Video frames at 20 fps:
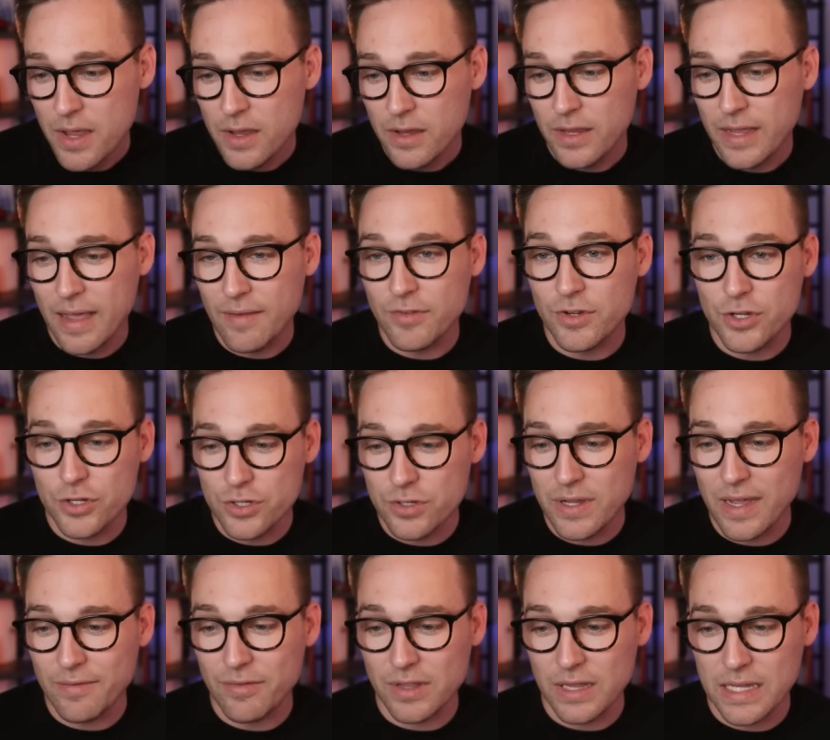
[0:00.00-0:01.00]
You do
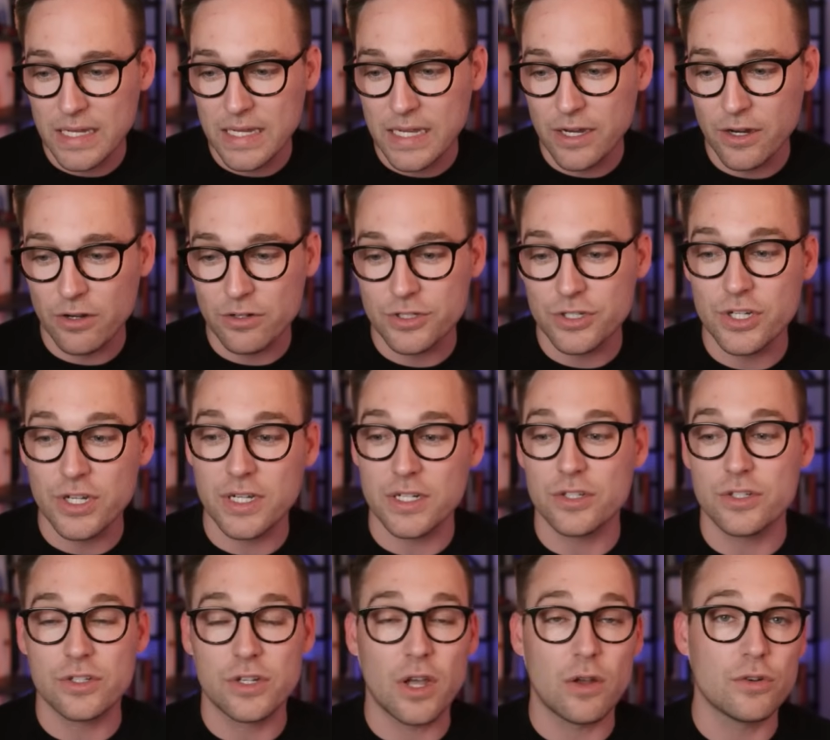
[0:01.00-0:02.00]
have a link here so you
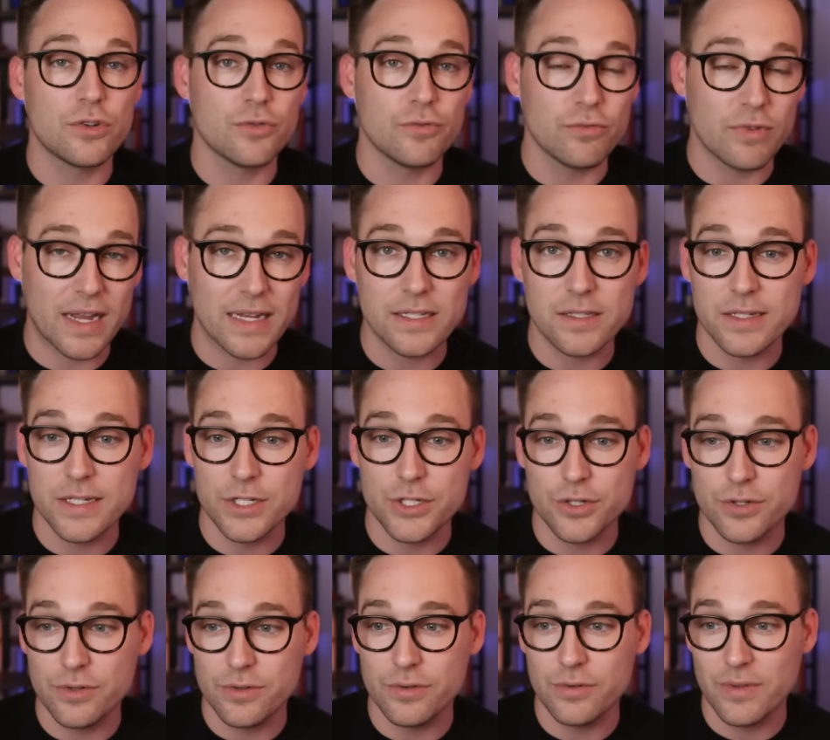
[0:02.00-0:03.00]
can go directly
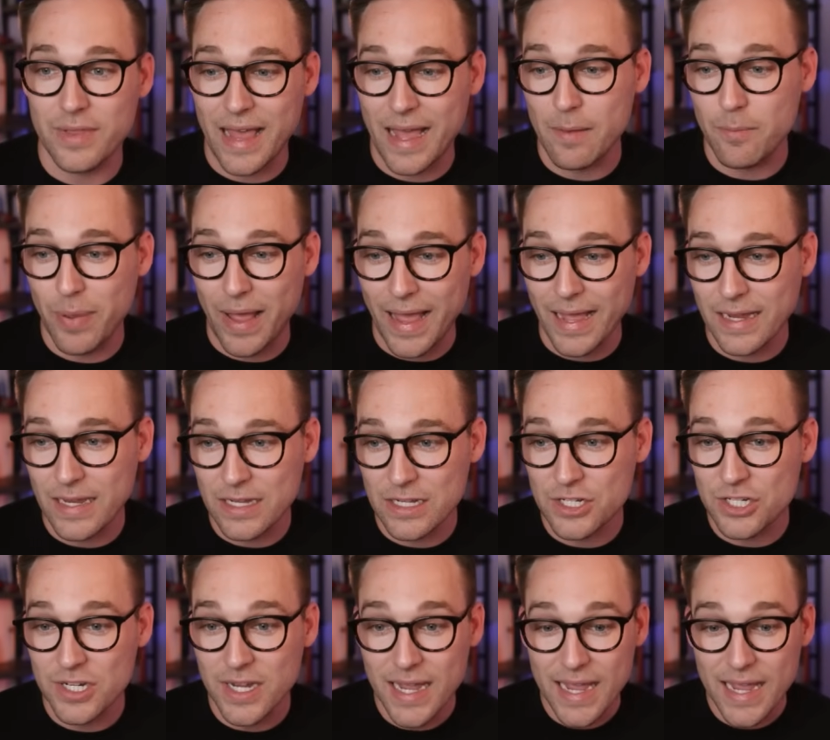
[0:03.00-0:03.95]
to that package.